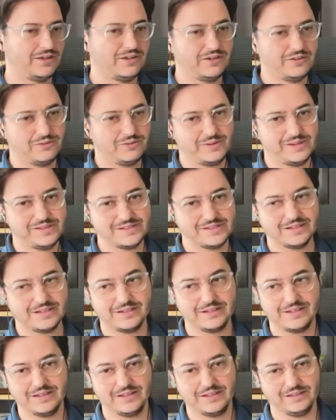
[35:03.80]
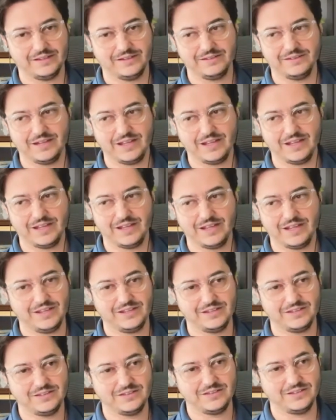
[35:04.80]
you basically can
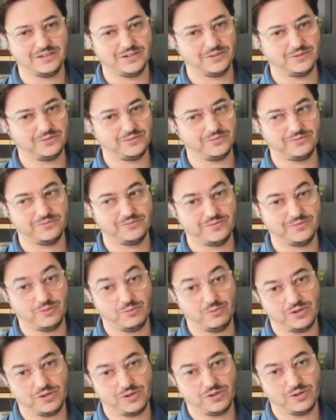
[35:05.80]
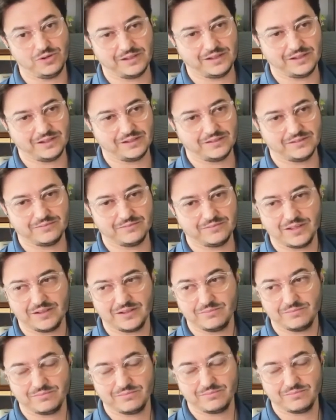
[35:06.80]
navigate you know the world and
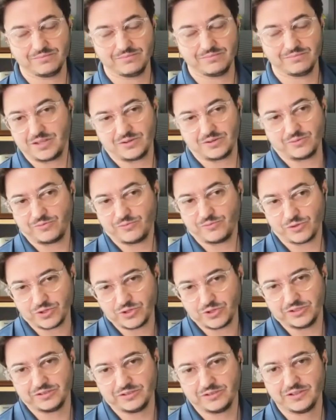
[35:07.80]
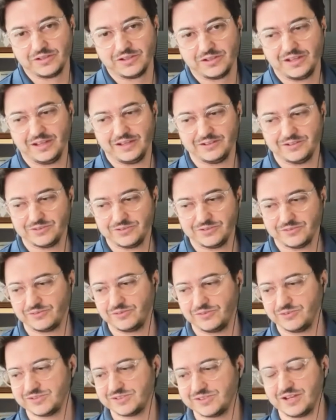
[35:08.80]
and you know for good and do
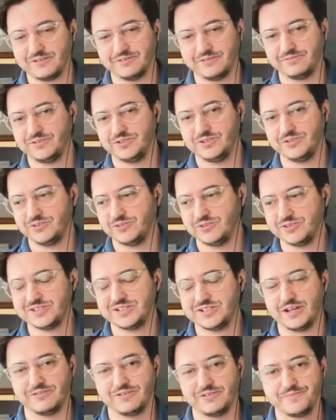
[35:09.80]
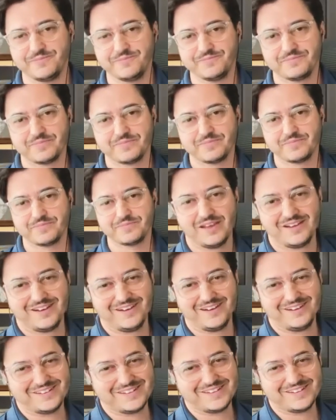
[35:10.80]
do stuff do good stuff
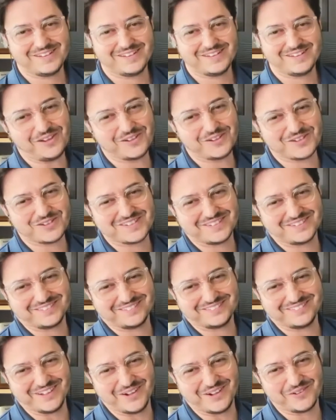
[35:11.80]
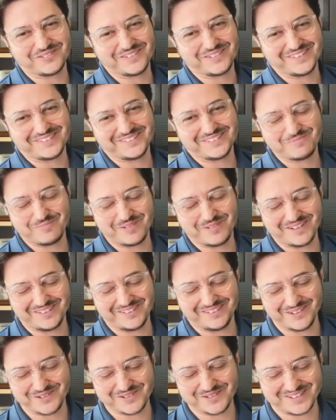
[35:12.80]
psychologists know but
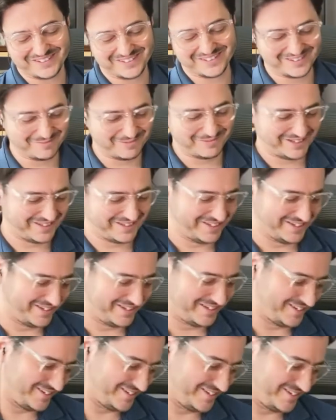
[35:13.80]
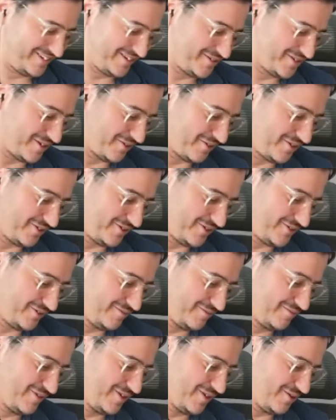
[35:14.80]
knows it but uh, knows how
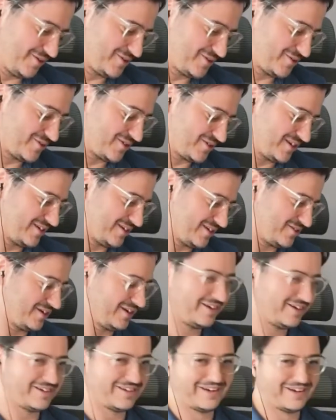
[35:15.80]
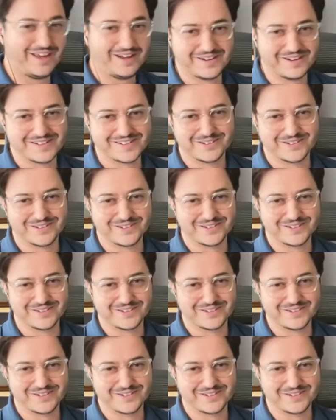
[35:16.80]
to use social engineering and hackers do